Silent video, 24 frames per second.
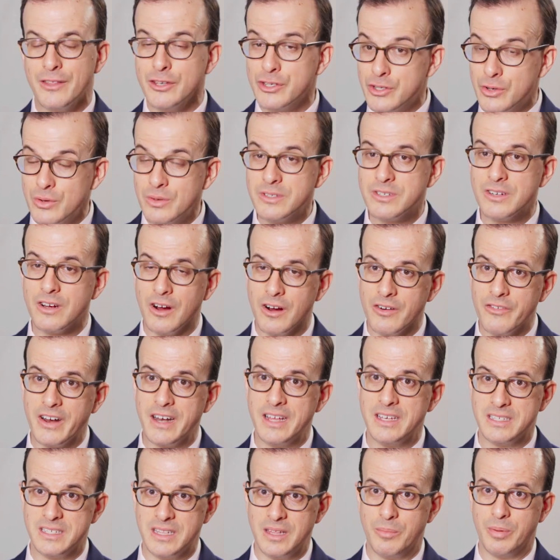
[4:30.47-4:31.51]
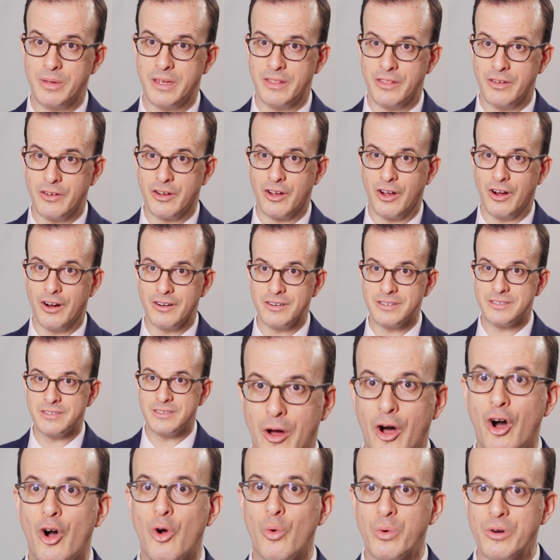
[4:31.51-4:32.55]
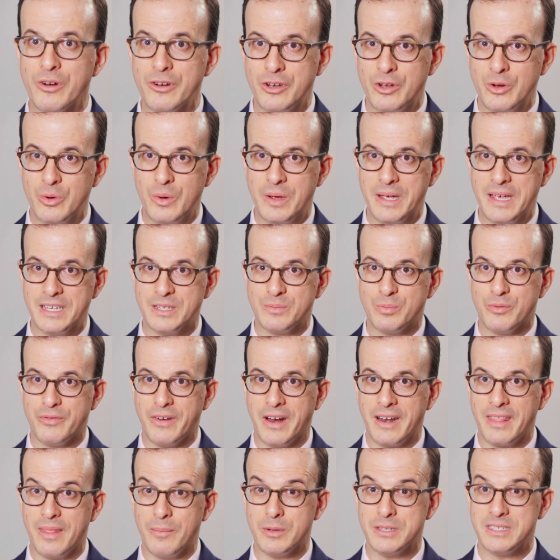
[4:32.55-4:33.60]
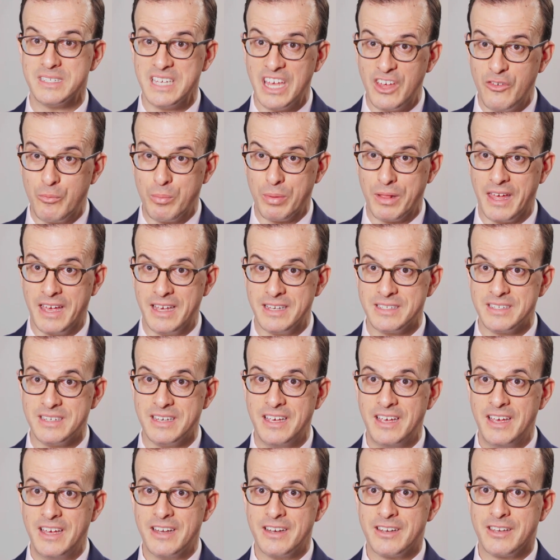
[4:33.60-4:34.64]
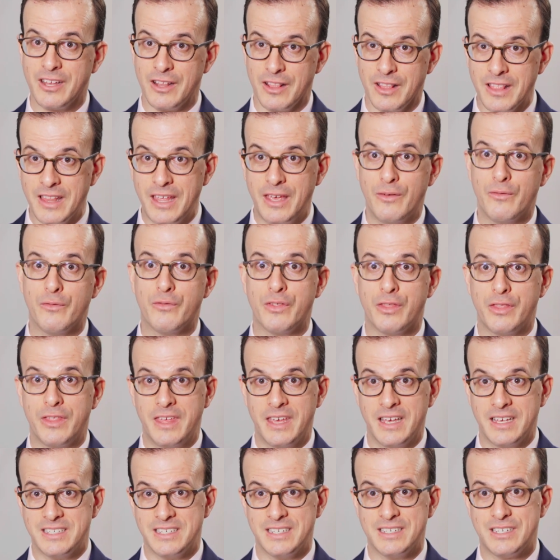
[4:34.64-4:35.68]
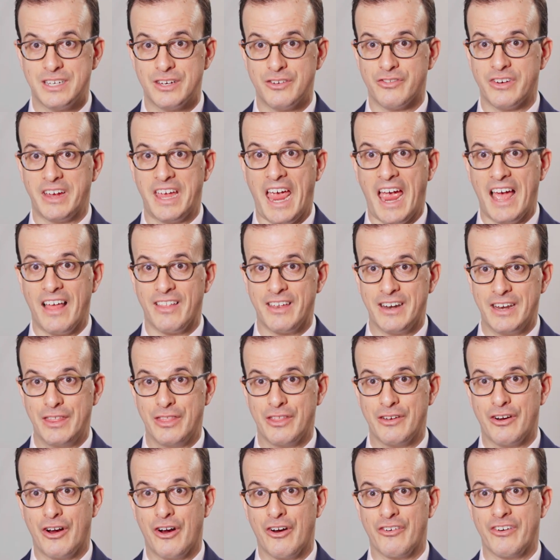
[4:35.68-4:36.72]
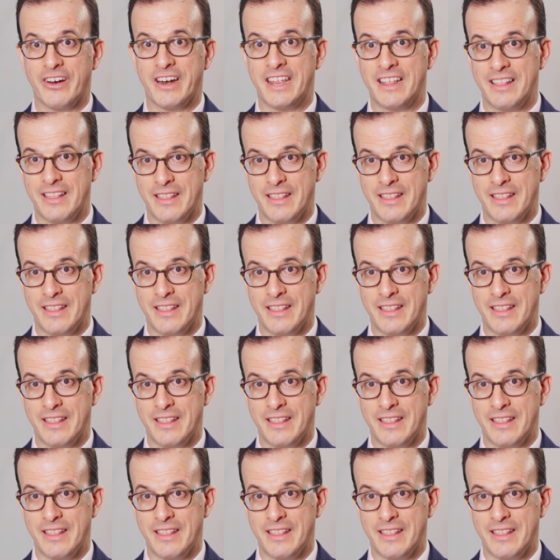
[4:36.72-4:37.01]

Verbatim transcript: The students are already sleeping in their cars. All we're doing is providing them a safe place to live the existing reality they're already